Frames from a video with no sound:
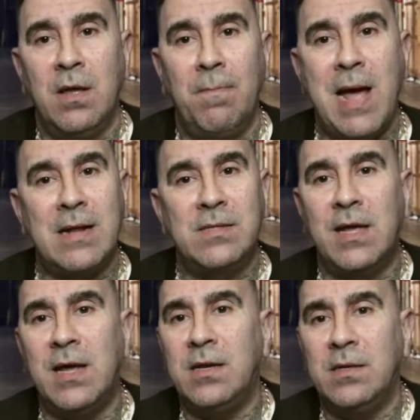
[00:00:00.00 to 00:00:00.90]
back
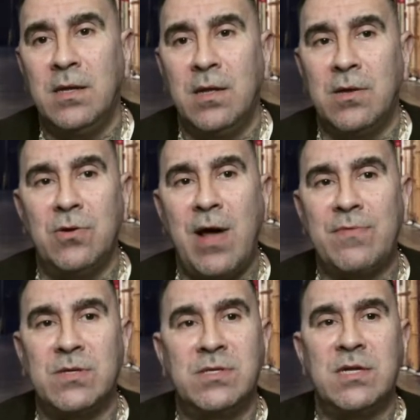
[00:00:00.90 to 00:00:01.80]
then, you know,
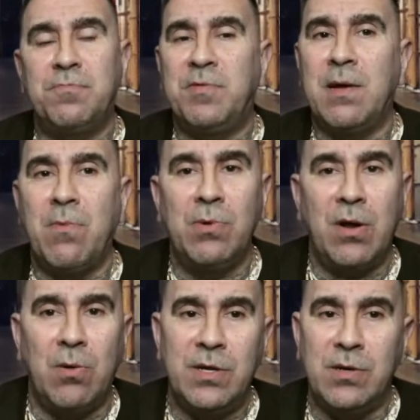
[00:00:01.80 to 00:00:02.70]
after 6 p.m.,
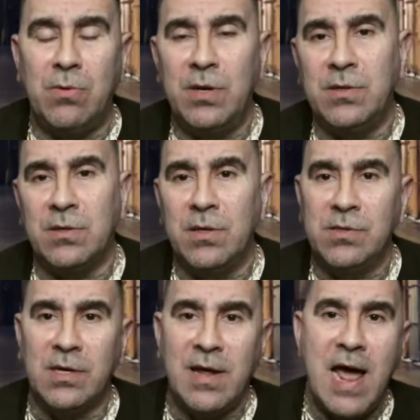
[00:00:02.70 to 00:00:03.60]
only
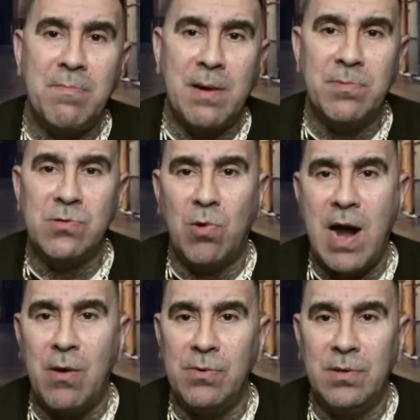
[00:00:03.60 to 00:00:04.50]
the gang members were
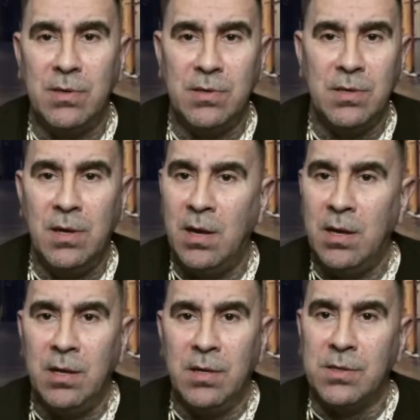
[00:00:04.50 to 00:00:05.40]
out,
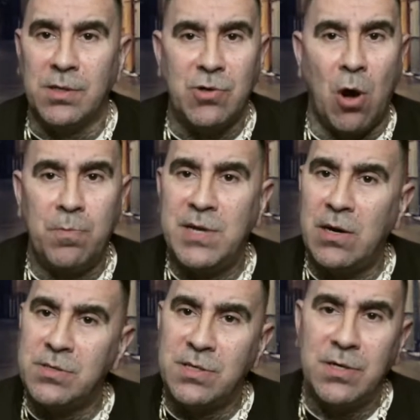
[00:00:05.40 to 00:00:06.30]
the dope
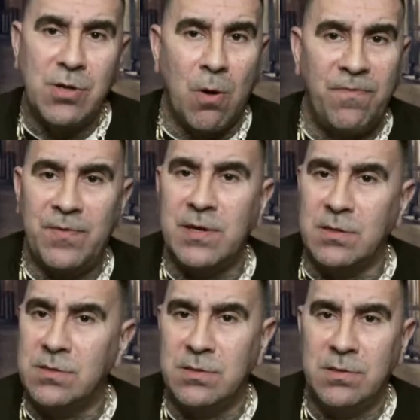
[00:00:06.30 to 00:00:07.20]
dealers and the dope
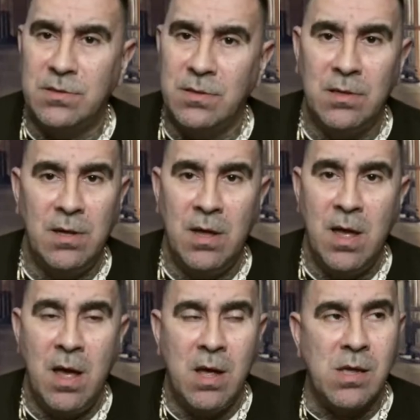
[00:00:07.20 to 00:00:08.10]
fiends.
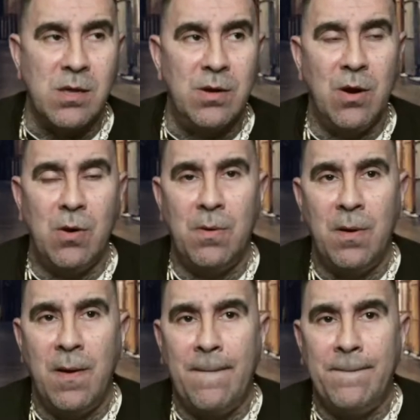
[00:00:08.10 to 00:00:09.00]
You know,